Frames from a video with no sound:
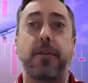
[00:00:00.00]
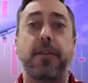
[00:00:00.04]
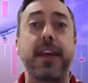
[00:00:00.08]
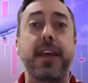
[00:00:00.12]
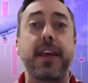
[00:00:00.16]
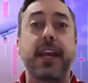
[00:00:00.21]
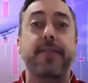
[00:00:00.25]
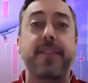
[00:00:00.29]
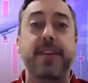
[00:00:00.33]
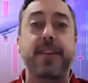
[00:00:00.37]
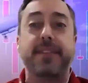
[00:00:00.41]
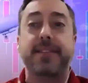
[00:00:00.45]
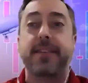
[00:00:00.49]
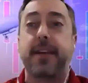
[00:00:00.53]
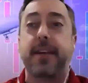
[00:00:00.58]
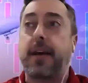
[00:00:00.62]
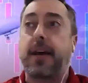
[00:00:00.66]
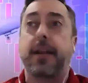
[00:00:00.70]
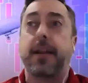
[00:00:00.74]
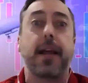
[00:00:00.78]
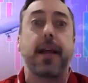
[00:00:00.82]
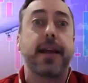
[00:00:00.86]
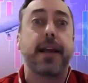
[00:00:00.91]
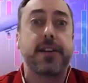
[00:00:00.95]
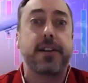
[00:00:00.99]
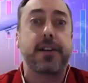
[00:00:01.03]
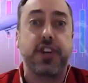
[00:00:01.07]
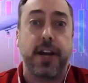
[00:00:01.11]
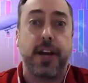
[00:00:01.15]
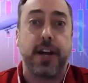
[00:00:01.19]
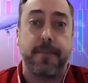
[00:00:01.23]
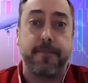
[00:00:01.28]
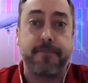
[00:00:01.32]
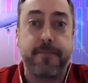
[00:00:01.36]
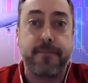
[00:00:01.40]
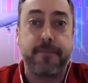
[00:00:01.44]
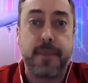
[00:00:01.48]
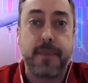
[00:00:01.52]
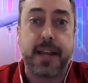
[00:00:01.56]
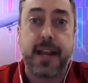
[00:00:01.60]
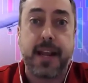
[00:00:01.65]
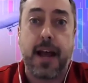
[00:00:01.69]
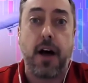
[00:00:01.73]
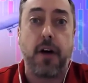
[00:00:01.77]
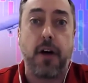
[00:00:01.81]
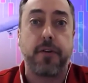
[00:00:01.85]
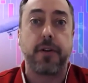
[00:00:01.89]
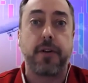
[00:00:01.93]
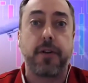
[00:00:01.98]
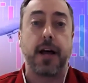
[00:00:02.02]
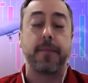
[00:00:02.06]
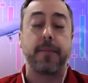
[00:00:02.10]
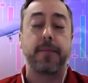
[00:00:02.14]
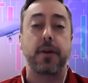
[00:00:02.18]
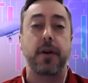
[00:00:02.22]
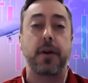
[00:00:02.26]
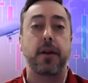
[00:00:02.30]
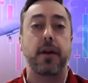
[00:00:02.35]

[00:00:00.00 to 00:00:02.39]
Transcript: think of this like a gym, like a health club.